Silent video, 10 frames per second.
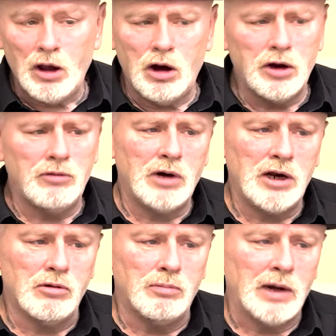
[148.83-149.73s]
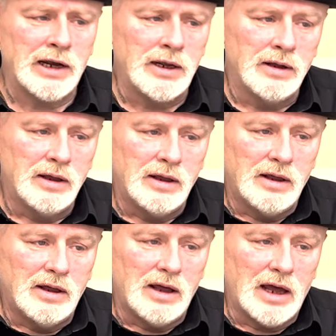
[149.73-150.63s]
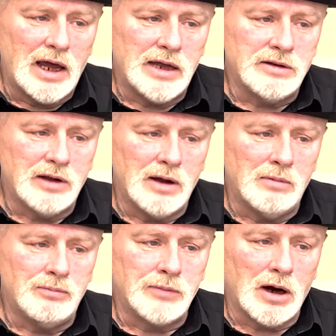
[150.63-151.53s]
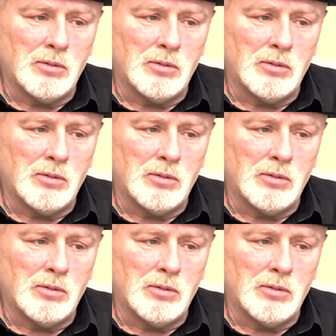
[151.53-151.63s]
earning really good money. And